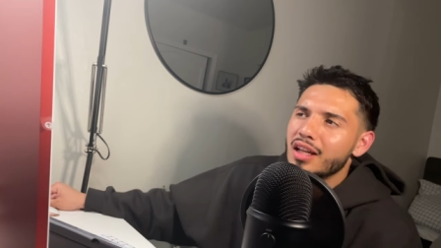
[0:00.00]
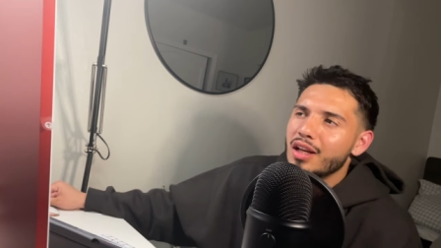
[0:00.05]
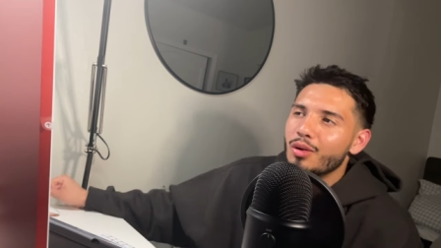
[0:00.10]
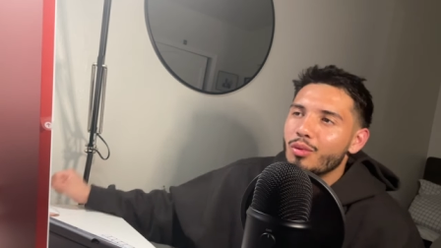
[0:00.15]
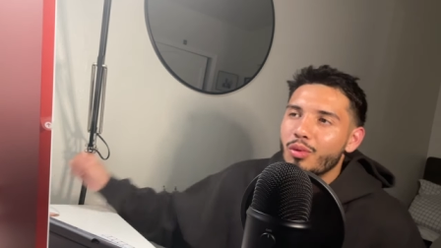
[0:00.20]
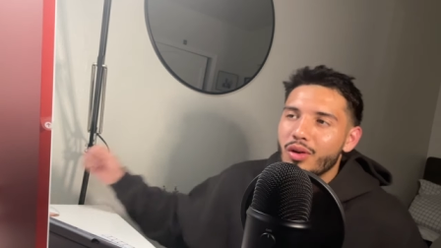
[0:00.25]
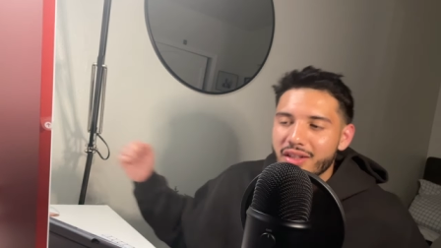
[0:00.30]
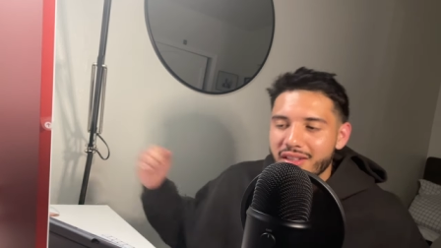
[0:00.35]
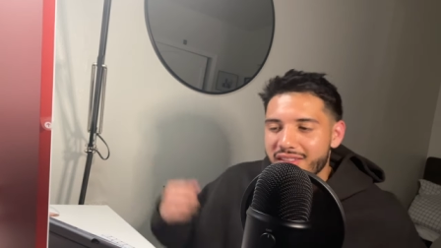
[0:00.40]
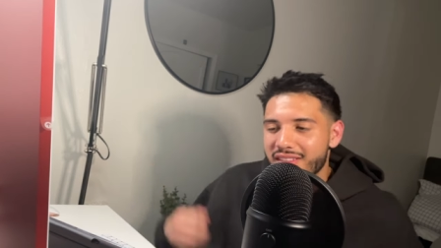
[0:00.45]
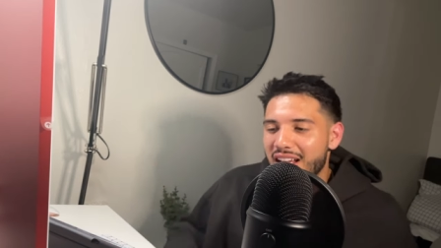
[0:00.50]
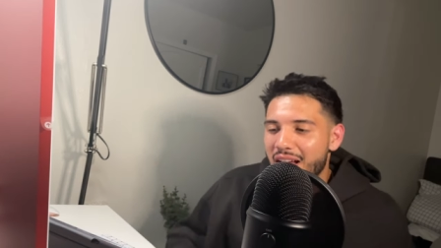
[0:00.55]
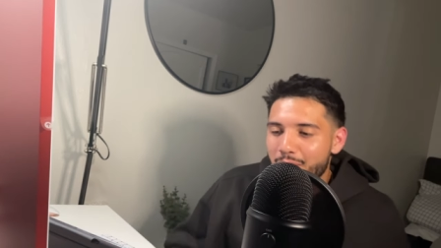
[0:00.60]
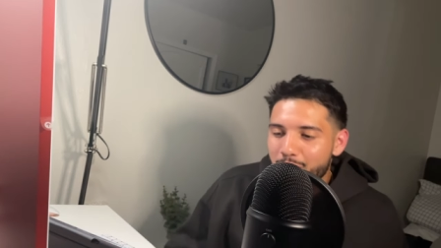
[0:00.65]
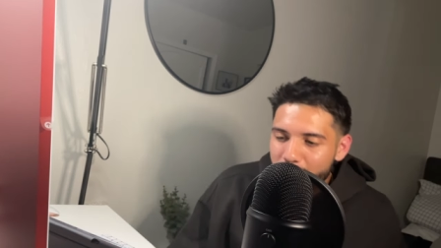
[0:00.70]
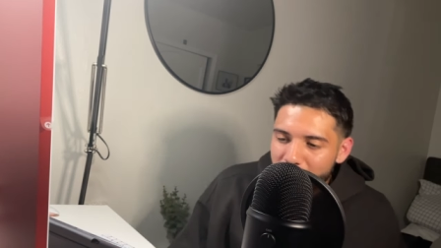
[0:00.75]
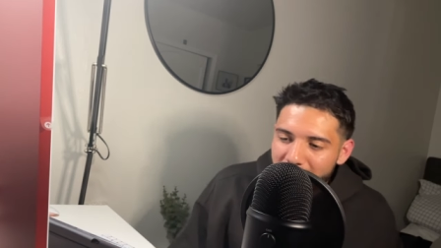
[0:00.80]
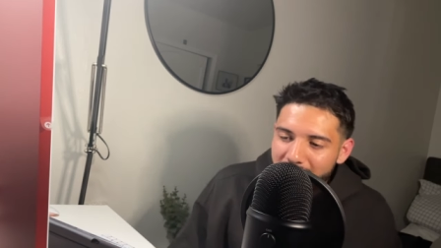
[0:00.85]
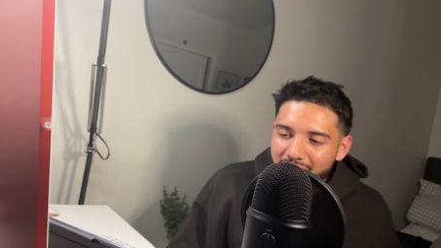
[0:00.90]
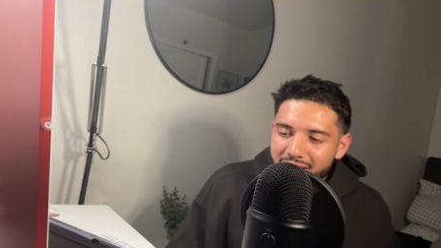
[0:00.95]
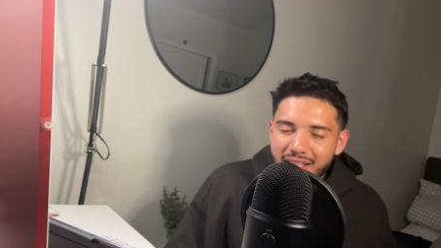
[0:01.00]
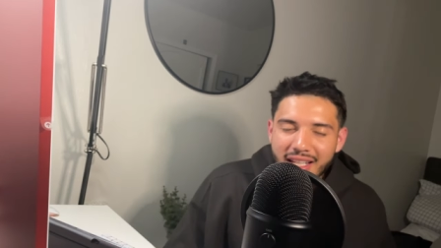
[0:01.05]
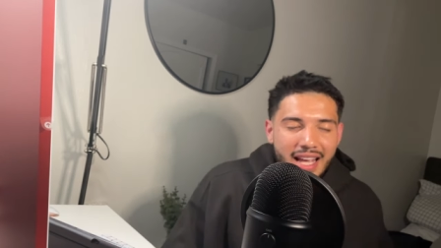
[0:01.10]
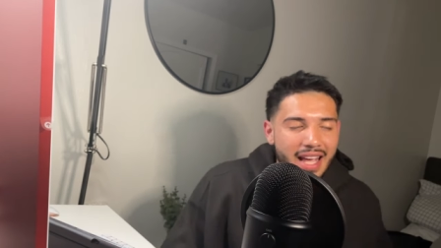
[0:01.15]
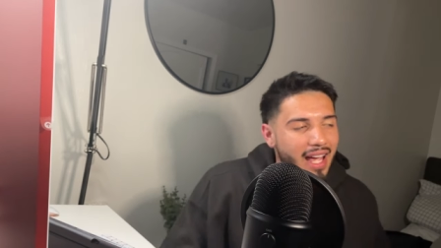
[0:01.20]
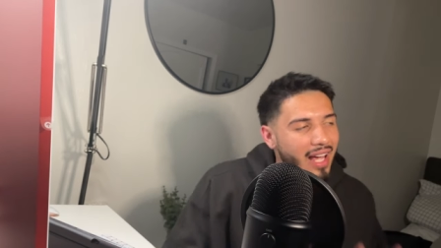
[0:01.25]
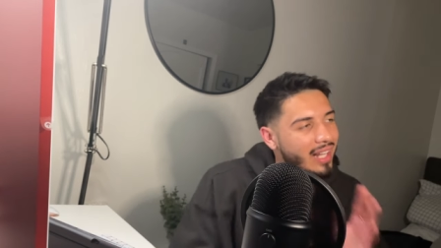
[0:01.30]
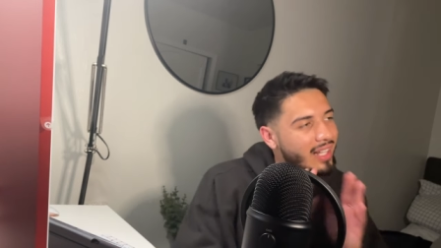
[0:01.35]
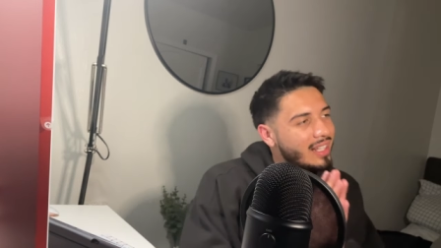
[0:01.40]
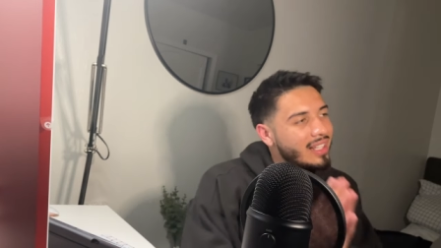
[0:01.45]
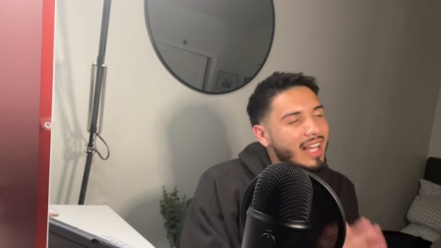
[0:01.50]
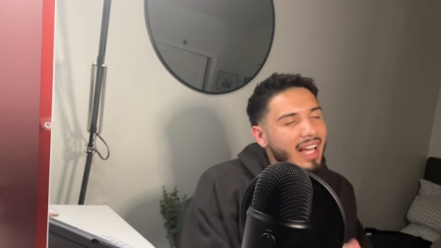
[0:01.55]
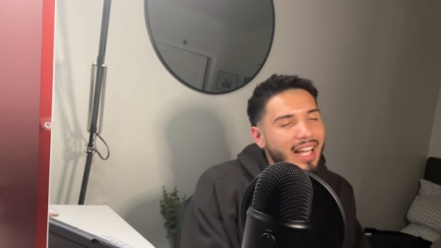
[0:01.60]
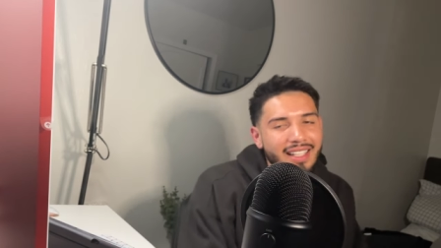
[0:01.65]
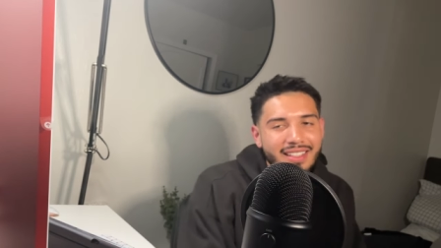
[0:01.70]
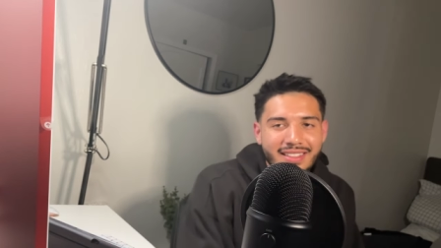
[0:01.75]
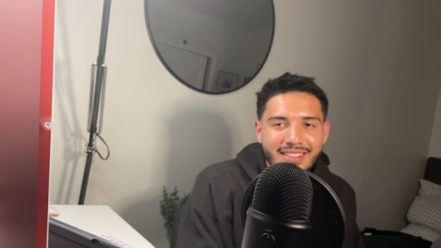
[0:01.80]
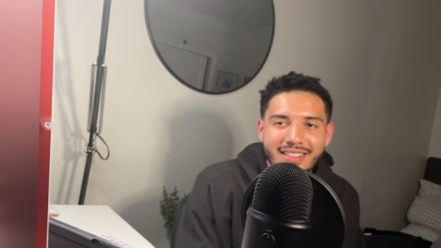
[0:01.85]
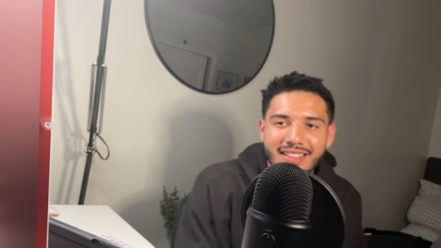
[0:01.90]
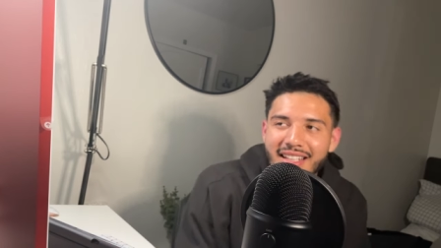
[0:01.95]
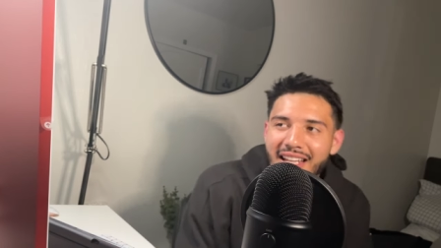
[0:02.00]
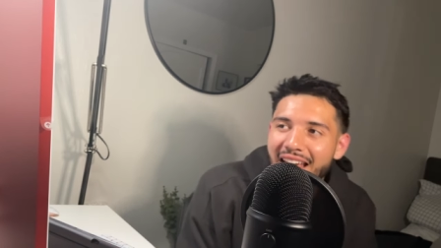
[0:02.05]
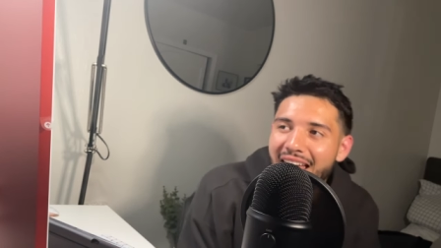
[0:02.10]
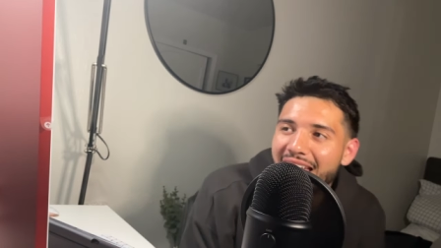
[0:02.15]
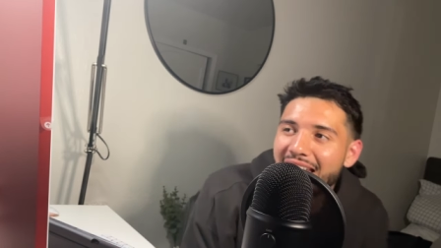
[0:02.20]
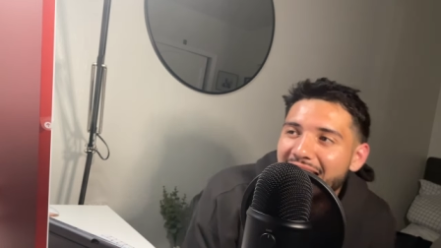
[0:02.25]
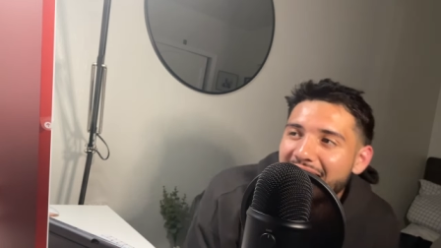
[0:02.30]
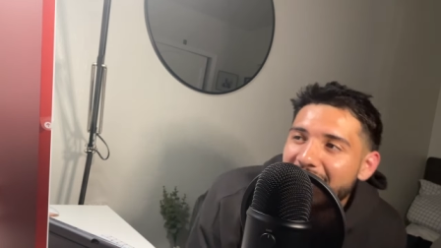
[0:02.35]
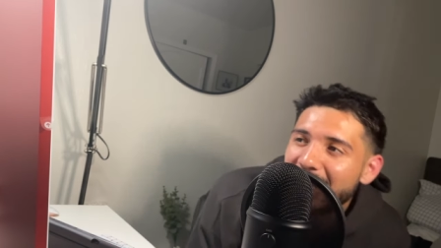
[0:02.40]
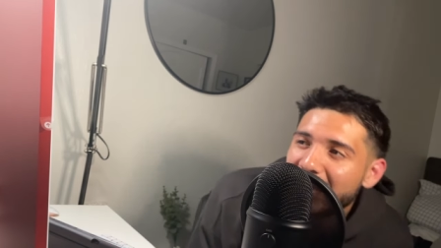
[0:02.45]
What does that mean? Let's get